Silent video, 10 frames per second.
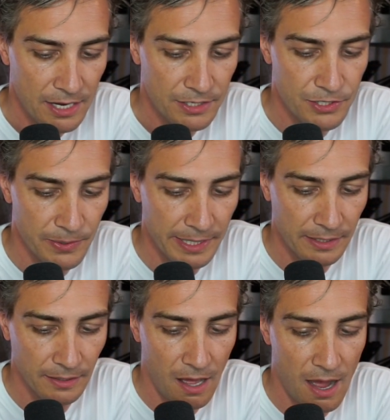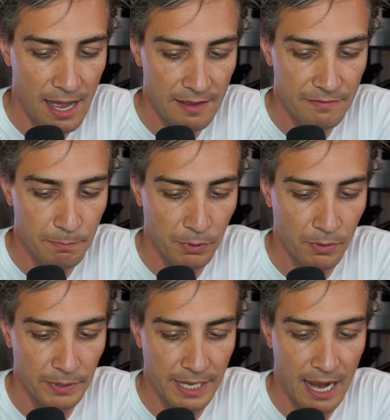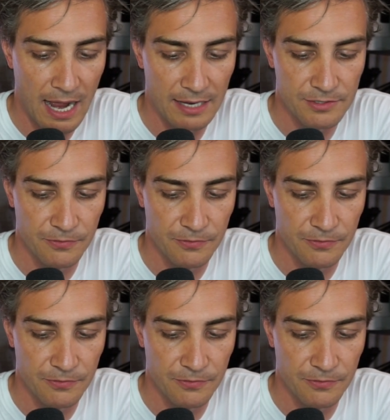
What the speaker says: doing a live broadcast